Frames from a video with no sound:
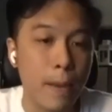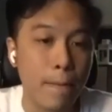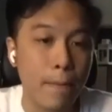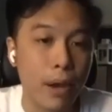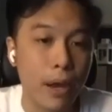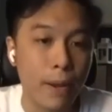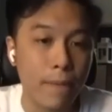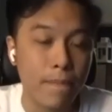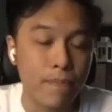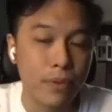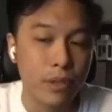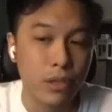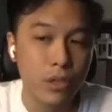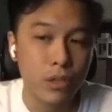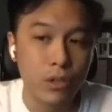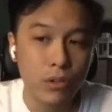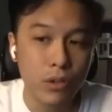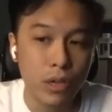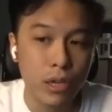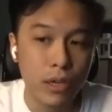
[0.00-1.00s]
but
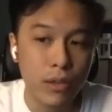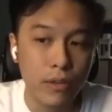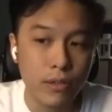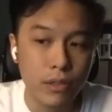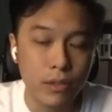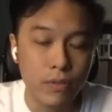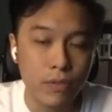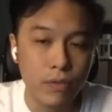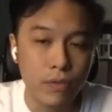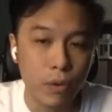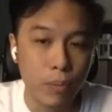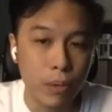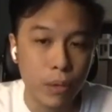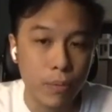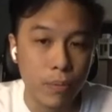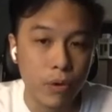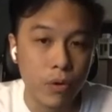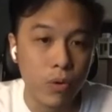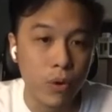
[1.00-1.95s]
it's for people